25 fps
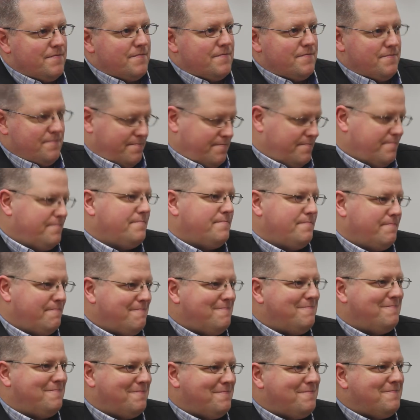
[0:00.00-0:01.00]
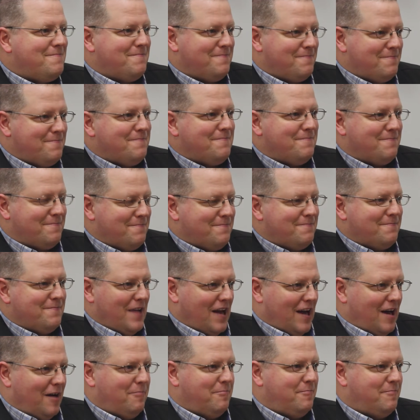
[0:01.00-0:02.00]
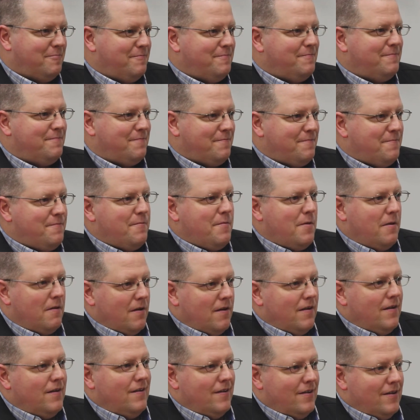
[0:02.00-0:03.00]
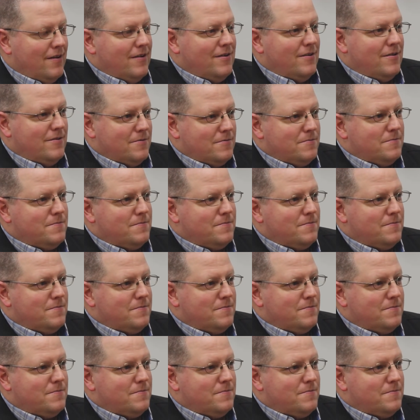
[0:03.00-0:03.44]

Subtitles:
Those were the ones that we were taking care of. Yeah. We weren't able to get to that breeding